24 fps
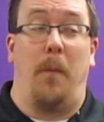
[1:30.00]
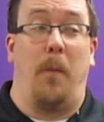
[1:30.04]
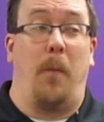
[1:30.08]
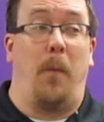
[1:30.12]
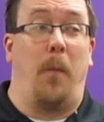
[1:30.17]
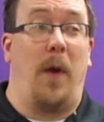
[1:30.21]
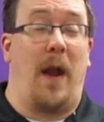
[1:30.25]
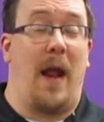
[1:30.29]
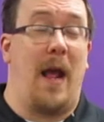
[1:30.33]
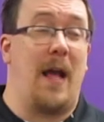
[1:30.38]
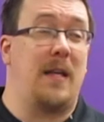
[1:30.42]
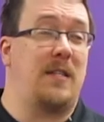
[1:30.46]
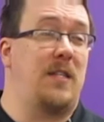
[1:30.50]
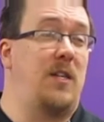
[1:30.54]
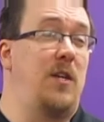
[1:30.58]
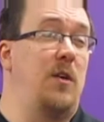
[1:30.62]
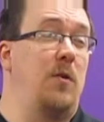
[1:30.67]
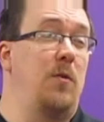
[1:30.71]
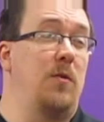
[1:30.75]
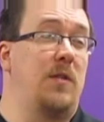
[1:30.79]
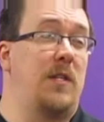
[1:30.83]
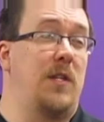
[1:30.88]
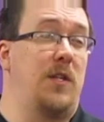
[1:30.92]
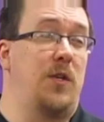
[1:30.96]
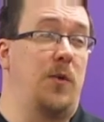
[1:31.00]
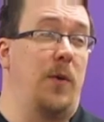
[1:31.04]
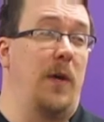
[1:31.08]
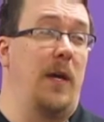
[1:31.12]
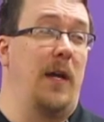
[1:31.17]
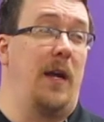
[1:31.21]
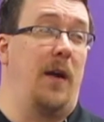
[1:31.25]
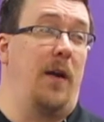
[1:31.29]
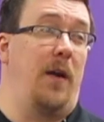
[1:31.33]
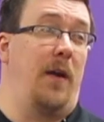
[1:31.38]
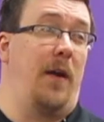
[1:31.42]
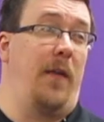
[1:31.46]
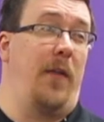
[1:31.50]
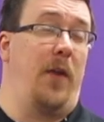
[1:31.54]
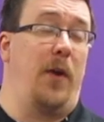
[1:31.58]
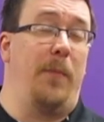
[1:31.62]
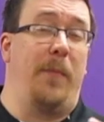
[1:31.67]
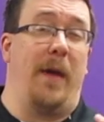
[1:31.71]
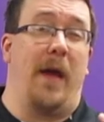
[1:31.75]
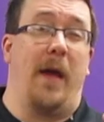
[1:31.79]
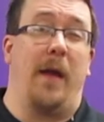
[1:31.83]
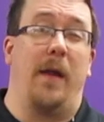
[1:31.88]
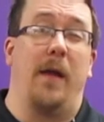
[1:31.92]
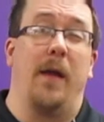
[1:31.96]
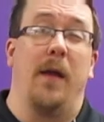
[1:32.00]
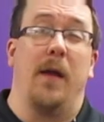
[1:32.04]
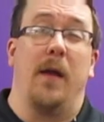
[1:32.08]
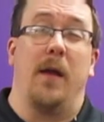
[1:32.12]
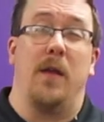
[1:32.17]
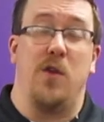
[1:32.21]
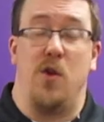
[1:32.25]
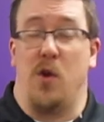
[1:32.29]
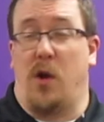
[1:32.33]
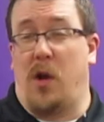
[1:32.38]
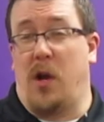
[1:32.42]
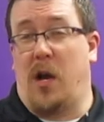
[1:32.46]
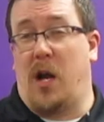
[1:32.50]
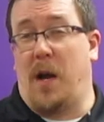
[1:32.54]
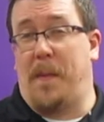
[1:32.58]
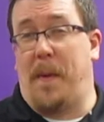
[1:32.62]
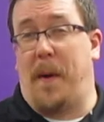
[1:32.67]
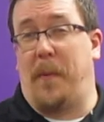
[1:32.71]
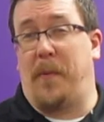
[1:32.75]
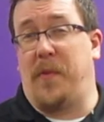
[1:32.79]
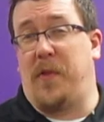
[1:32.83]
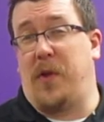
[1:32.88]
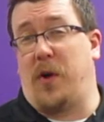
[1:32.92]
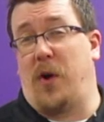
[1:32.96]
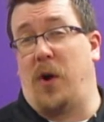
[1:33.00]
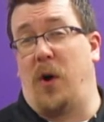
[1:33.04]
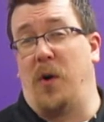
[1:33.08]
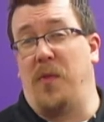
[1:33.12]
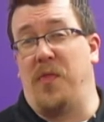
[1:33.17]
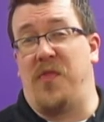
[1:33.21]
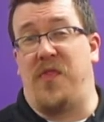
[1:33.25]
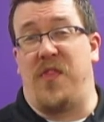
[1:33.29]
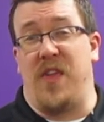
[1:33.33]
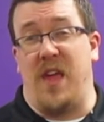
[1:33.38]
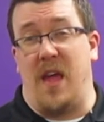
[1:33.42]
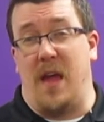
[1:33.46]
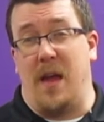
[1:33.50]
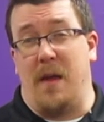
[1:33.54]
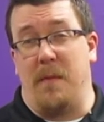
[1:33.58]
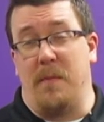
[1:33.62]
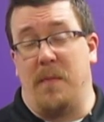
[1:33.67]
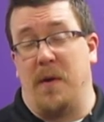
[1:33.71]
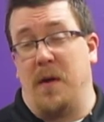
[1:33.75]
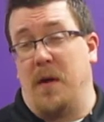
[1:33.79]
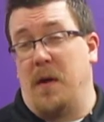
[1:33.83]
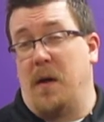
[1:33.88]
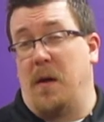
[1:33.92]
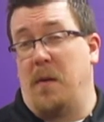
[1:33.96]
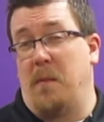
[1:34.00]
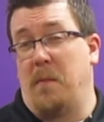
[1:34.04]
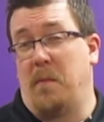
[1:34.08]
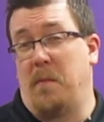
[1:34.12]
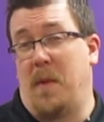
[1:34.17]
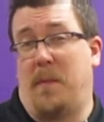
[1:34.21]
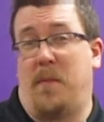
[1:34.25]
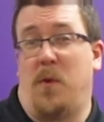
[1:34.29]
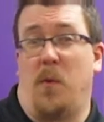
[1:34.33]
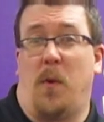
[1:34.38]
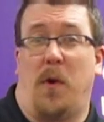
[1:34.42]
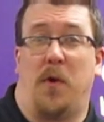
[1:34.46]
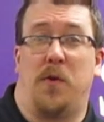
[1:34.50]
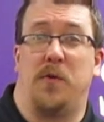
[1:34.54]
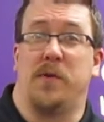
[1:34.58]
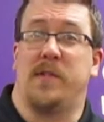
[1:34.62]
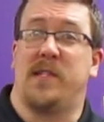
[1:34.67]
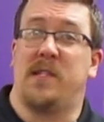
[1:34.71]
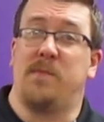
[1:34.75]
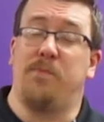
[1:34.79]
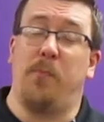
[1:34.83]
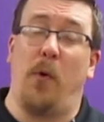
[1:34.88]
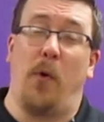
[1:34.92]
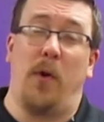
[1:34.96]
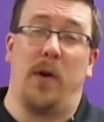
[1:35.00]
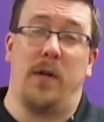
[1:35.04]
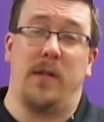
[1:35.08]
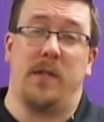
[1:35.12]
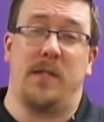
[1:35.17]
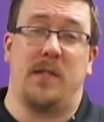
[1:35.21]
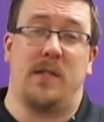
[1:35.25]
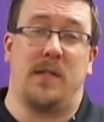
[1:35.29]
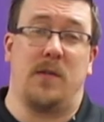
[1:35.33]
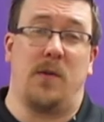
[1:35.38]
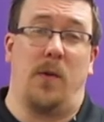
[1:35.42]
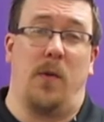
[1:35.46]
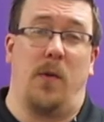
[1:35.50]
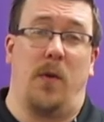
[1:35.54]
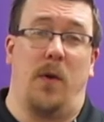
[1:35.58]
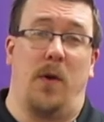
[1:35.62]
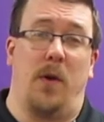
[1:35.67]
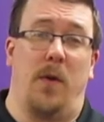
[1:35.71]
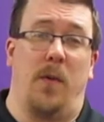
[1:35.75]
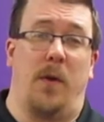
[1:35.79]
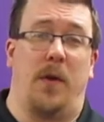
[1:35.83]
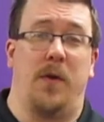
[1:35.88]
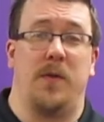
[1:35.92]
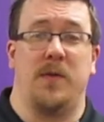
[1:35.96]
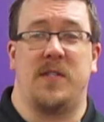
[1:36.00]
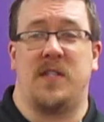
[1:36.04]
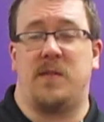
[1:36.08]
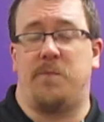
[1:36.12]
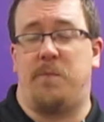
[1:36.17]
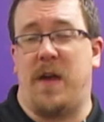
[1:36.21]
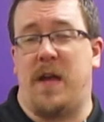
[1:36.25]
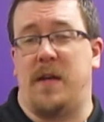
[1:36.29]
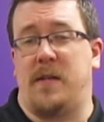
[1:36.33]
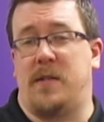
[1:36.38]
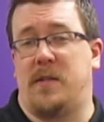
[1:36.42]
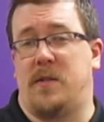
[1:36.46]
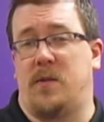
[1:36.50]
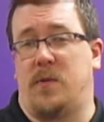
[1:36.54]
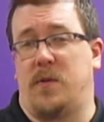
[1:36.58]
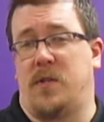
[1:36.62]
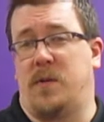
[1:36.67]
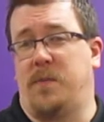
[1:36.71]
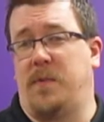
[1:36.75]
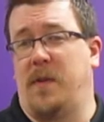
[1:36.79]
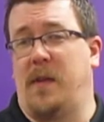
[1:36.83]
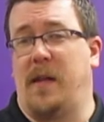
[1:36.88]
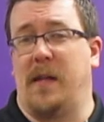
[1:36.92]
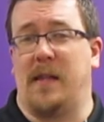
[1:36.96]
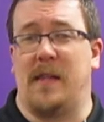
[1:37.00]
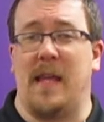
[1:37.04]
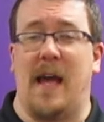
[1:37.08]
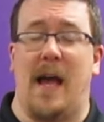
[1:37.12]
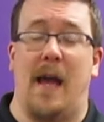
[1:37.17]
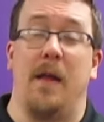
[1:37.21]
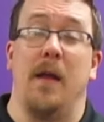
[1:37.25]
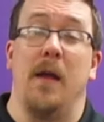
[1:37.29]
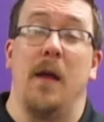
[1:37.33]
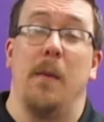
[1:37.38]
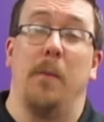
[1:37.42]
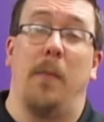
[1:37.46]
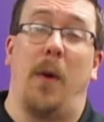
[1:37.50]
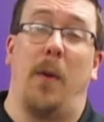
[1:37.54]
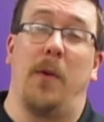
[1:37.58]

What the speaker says: When I ask you to do it here in a little bit, you can come up with your own theme. Maybe you want to do sports, or you want to do space, or something like that.